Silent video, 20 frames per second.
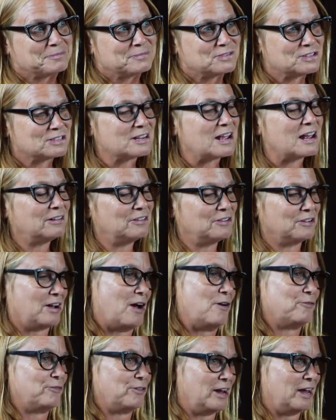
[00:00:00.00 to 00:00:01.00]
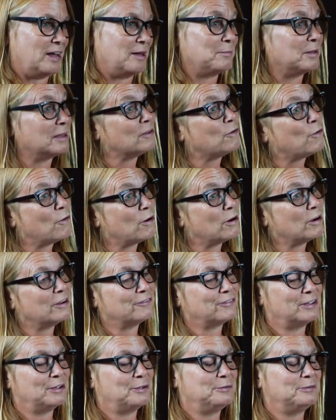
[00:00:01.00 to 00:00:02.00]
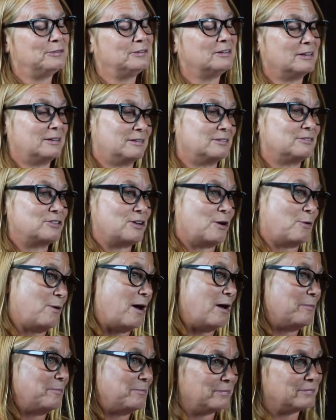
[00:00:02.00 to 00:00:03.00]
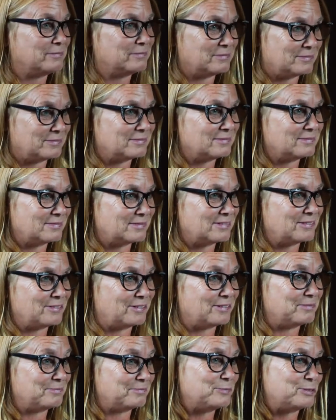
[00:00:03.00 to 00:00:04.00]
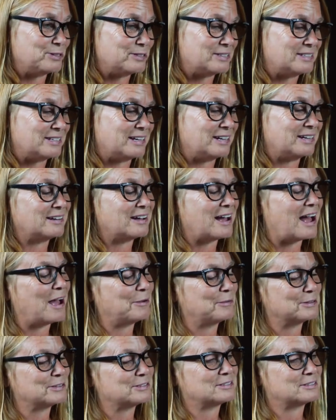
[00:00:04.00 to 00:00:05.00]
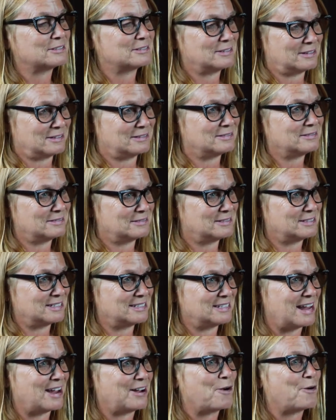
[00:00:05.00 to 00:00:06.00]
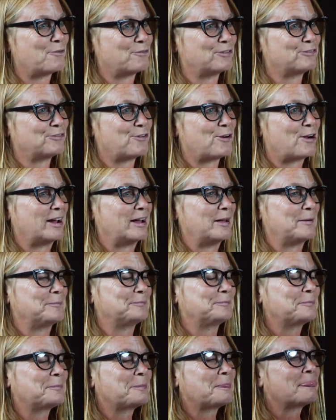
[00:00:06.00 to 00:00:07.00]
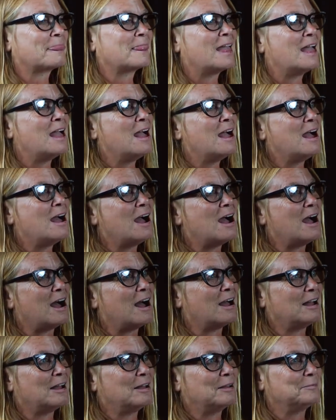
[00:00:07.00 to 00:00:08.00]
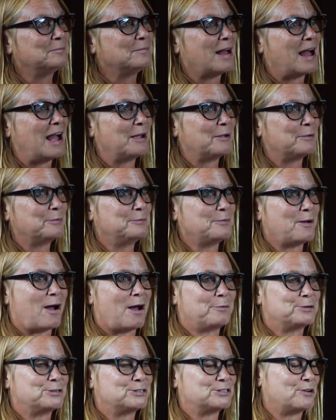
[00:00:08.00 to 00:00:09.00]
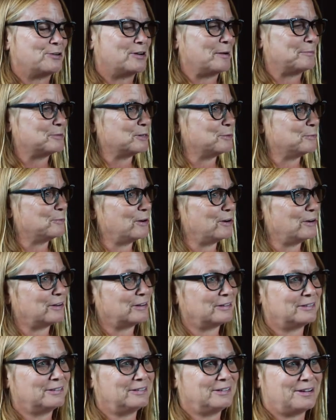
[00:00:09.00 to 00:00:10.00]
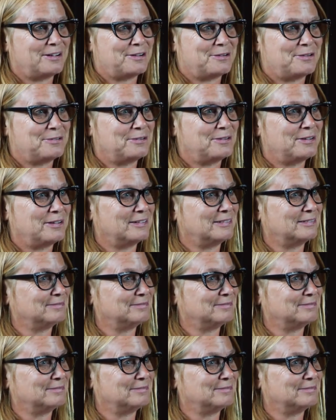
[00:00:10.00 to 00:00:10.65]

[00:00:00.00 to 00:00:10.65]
just kind of look out for him. Or if he didn't show up or was sick, I was to take over for him. I always showed up to work, you know,